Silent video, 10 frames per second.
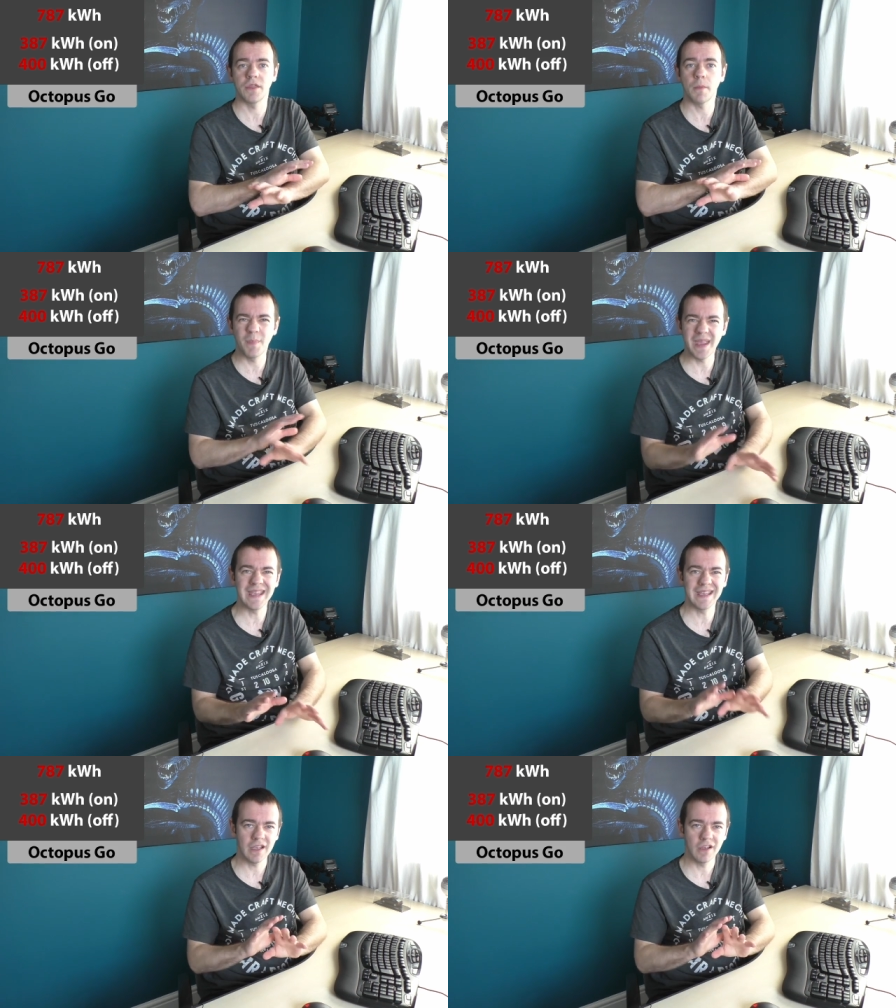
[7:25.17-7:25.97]
the
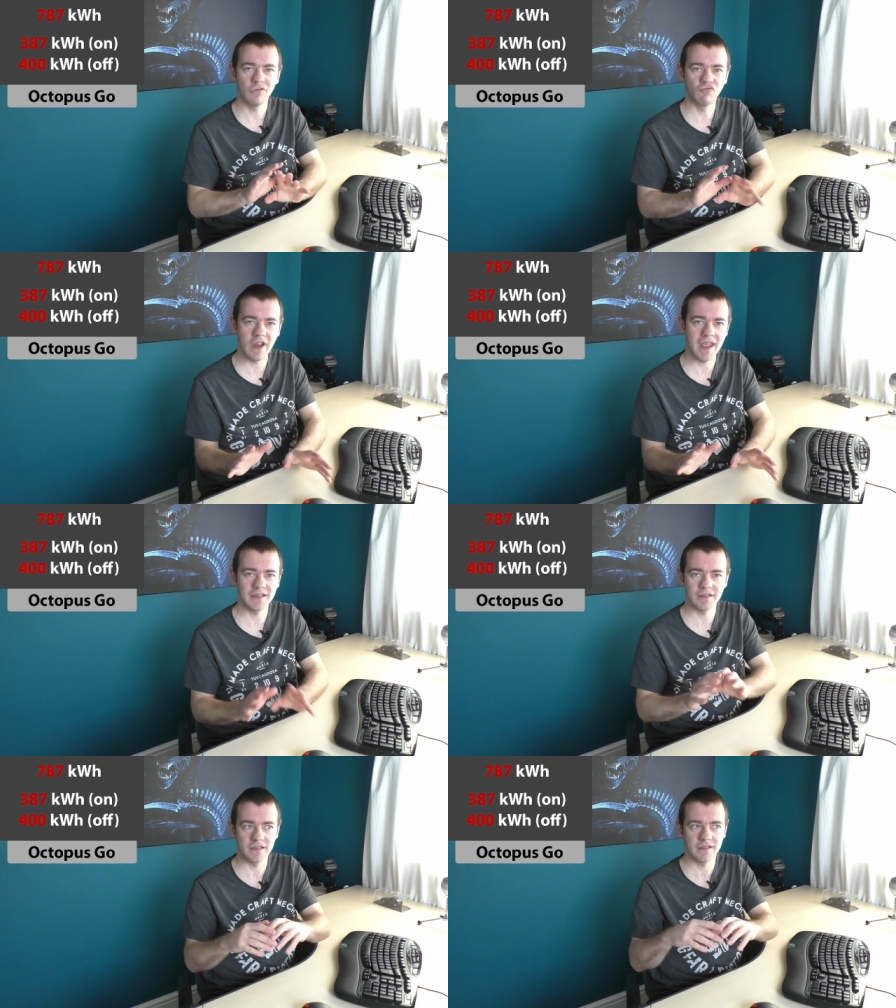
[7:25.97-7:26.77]
peak
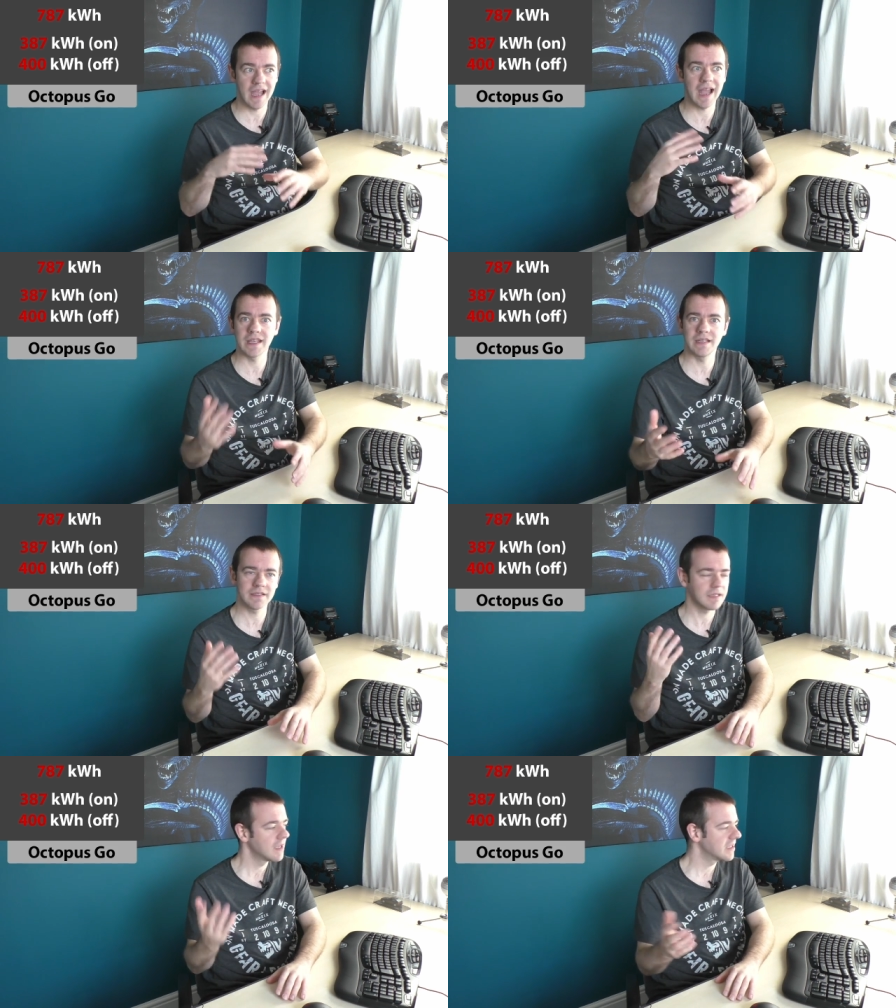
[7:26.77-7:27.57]
rate, the, the
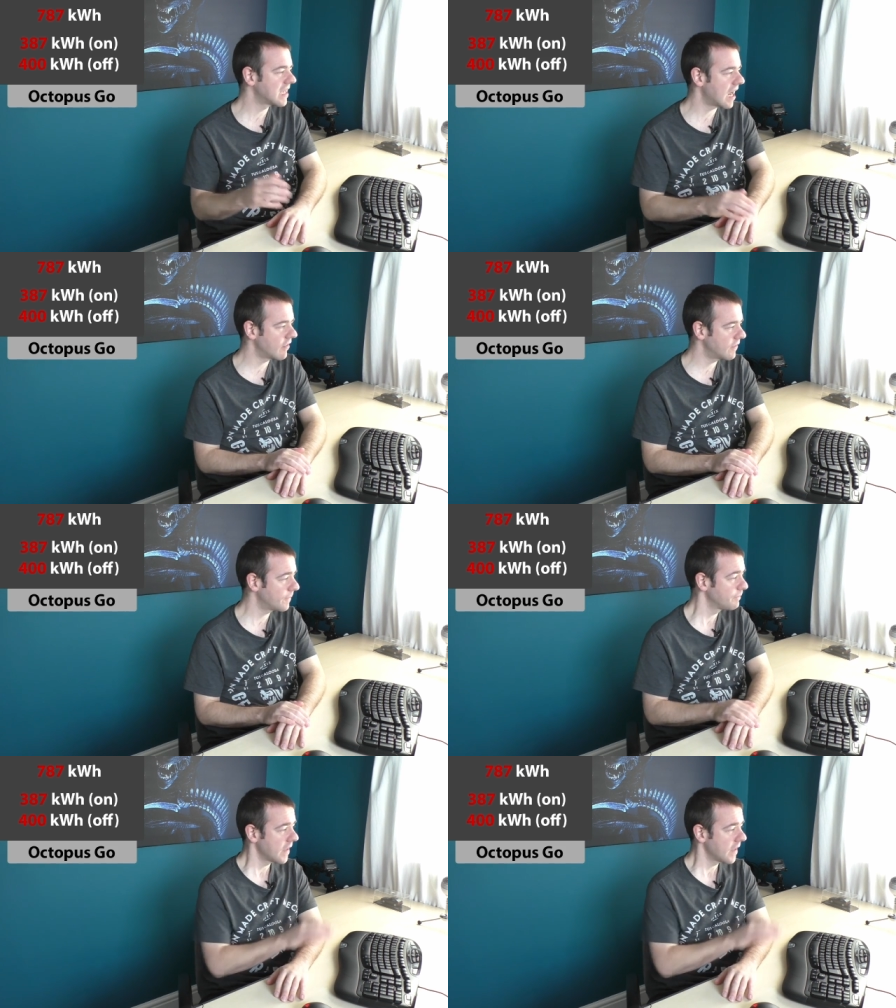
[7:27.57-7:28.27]
highest tariff,